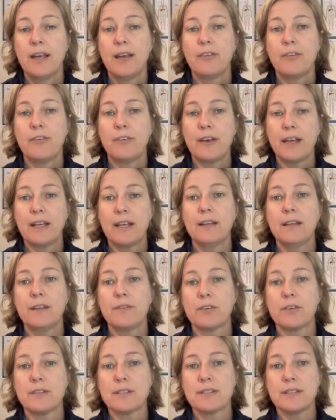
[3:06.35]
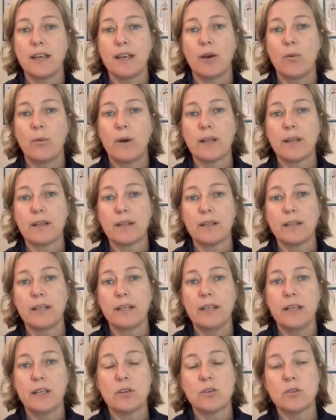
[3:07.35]
Fatty liver is now one of the
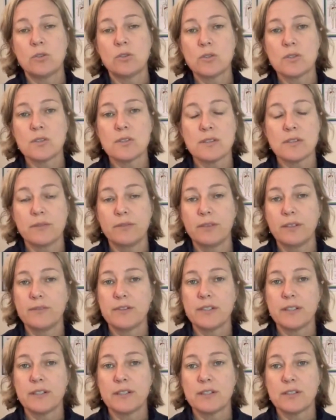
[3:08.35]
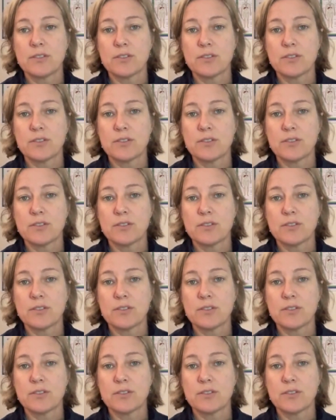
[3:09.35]
leading causes of liver